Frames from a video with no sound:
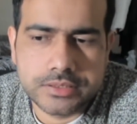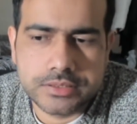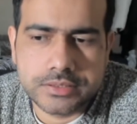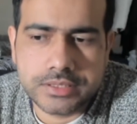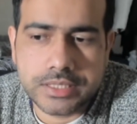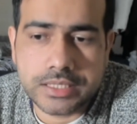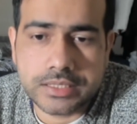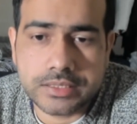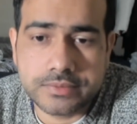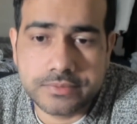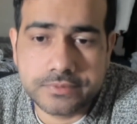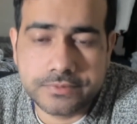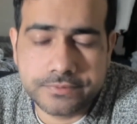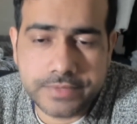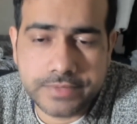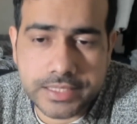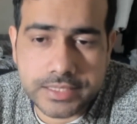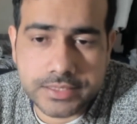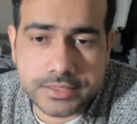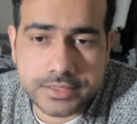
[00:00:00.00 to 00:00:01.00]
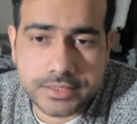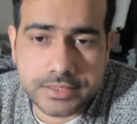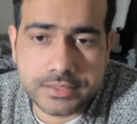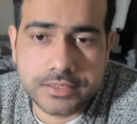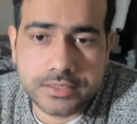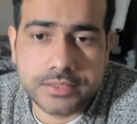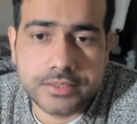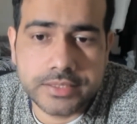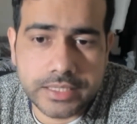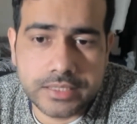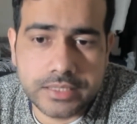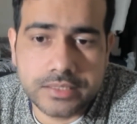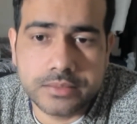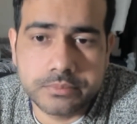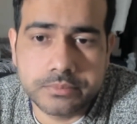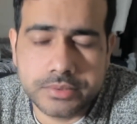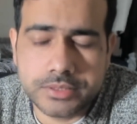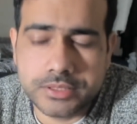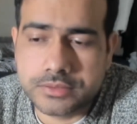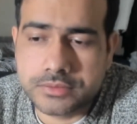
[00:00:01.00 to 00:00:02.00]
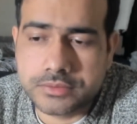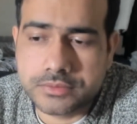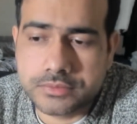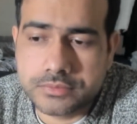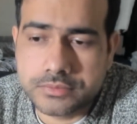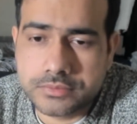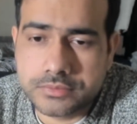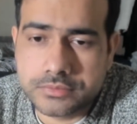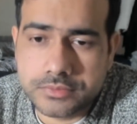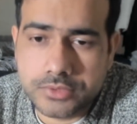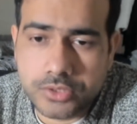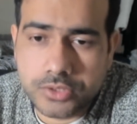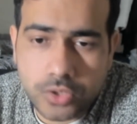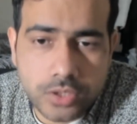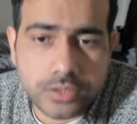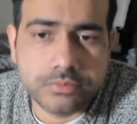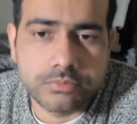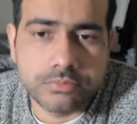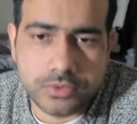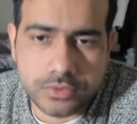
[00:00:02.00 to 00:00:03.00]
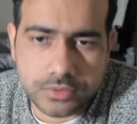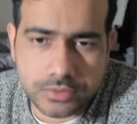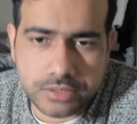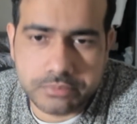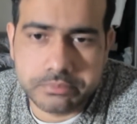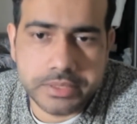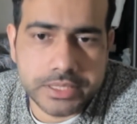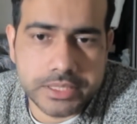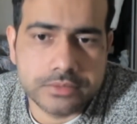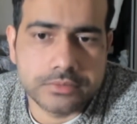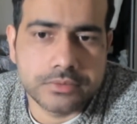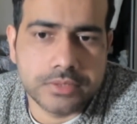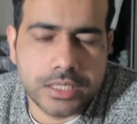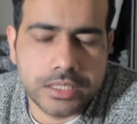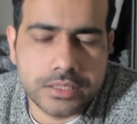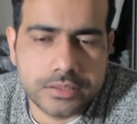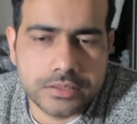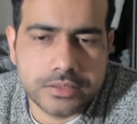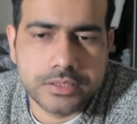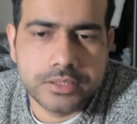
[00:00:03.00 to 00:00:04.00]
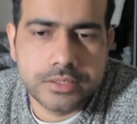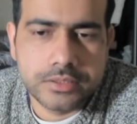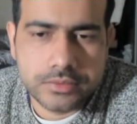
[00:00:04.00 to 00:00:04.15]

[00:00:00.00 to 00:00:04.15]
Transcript: that affected the tech companies a lot more compared to that